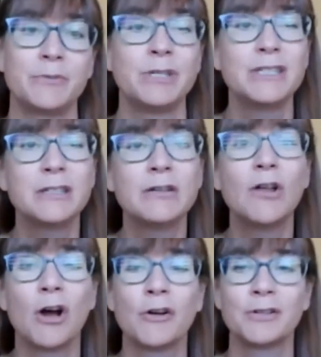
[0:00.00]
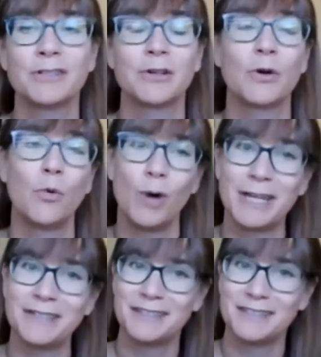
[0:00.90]
we still aren't
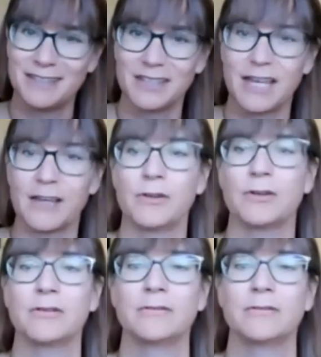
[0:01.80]
quite together.